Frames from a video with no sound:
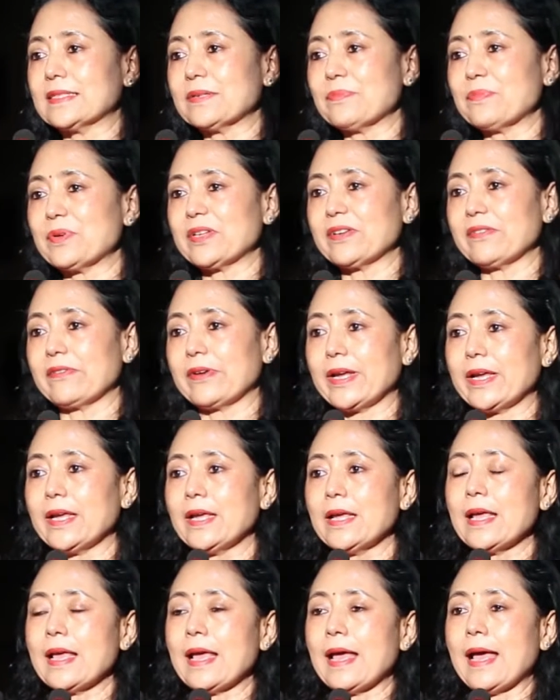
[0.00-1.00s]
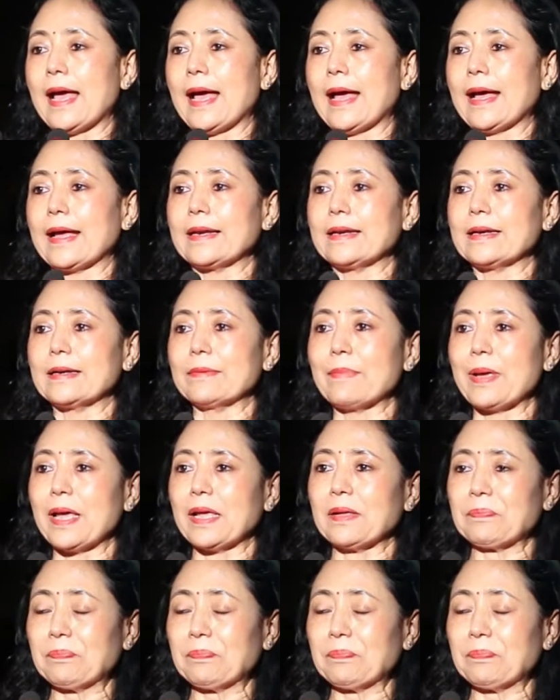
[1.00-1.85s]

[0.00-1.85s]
an intermediary and